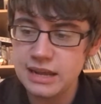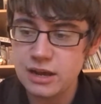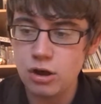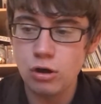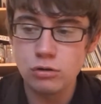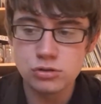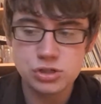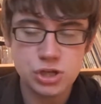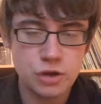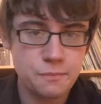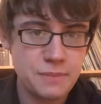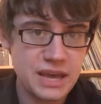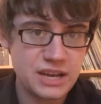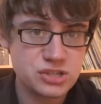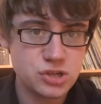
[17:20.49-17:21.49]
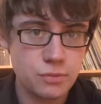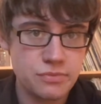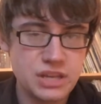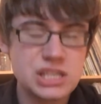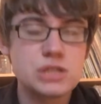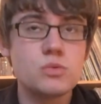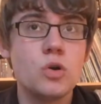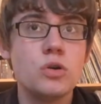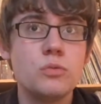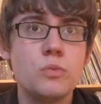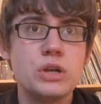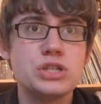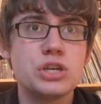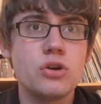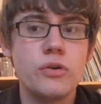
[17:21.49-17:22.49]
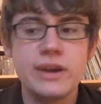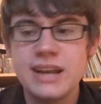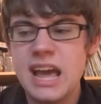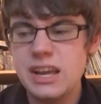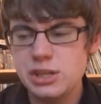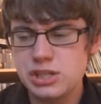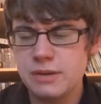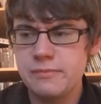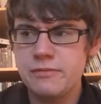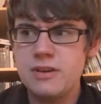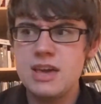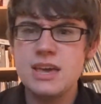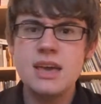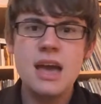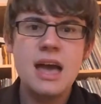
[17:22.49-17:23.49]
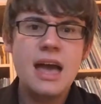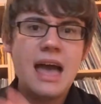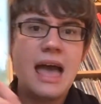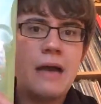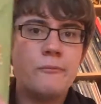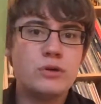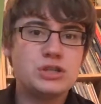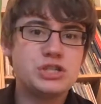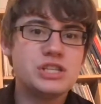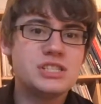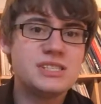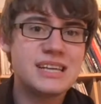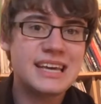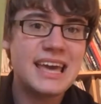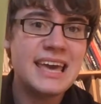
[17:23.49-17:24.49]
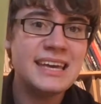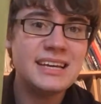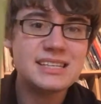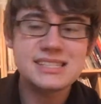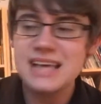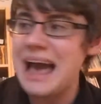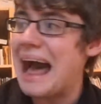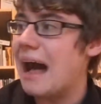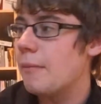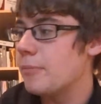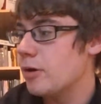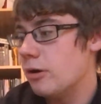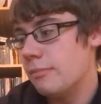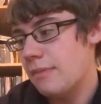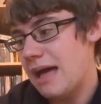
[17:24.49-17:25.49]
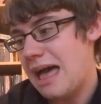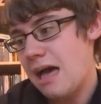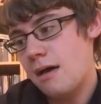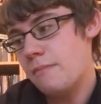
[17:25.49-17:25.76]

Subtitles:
like I also picked up this one which I got in HMV, which is the Kinks album,